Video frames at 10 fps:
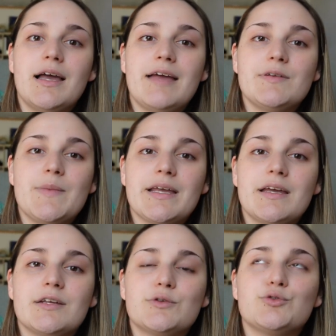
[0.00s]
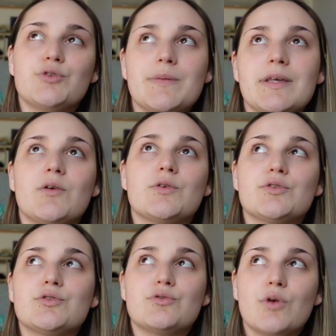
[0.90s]
I have to make an extremely long
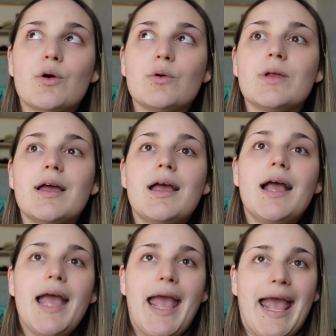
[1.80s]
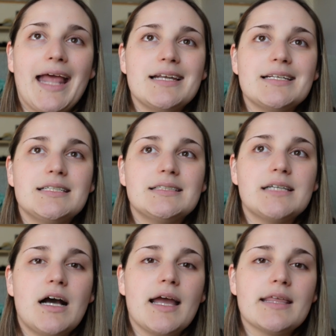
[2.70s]
scroll,
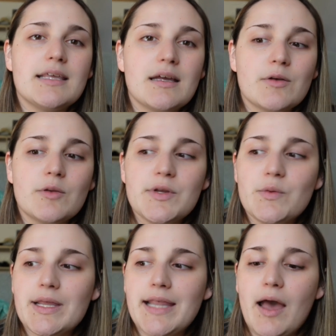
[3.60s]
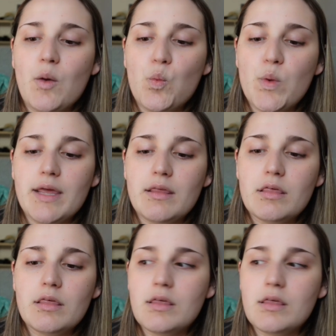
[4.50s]
and I think I'm going to be doing that with